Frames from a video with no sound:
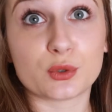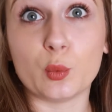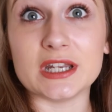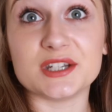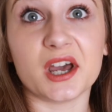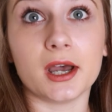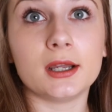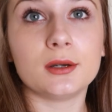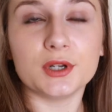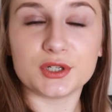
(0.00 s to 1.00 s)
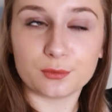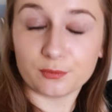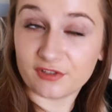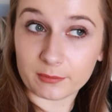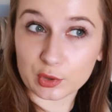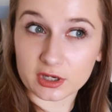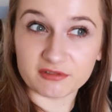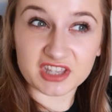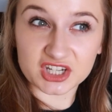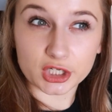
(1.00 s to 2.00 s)
winter, which February
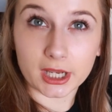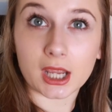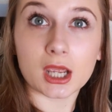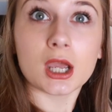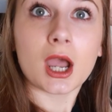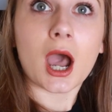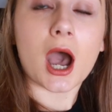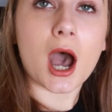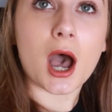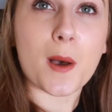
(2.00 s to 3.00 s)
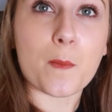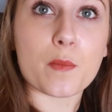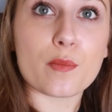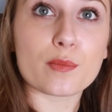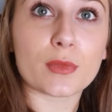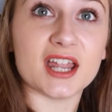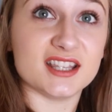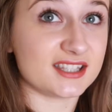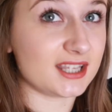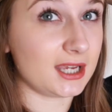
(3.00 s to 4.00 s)
of this year,
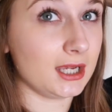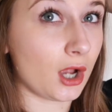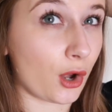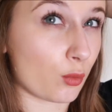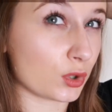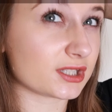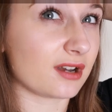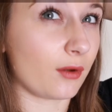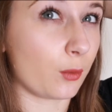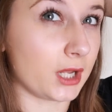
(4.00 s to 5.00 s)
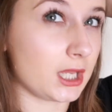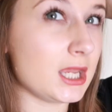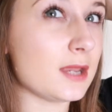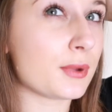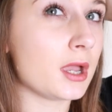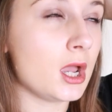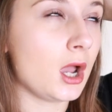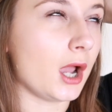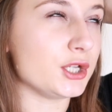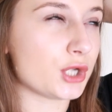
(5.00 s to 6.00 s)
and see kind of what stuff I'm going to keep.
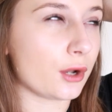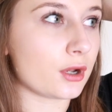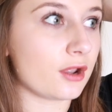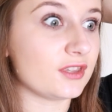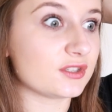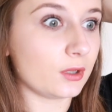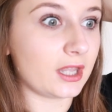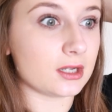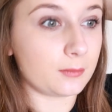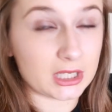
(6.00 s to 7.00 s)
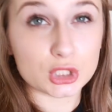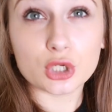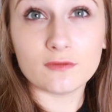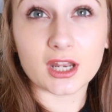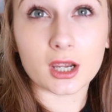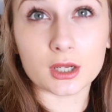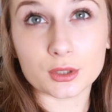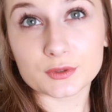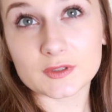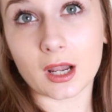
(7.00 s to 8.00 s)
I don't know if this will end up being two
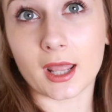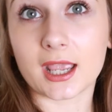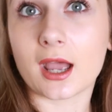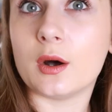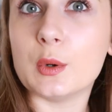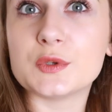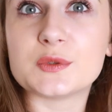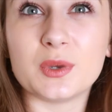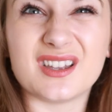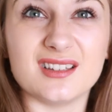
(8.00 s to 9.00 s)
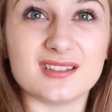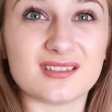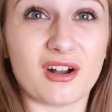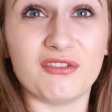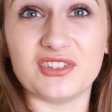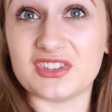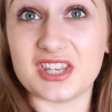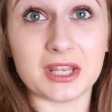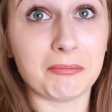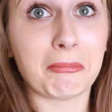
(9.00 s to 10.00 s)
videos like Elle's, because
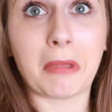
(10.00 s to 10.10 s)
obviously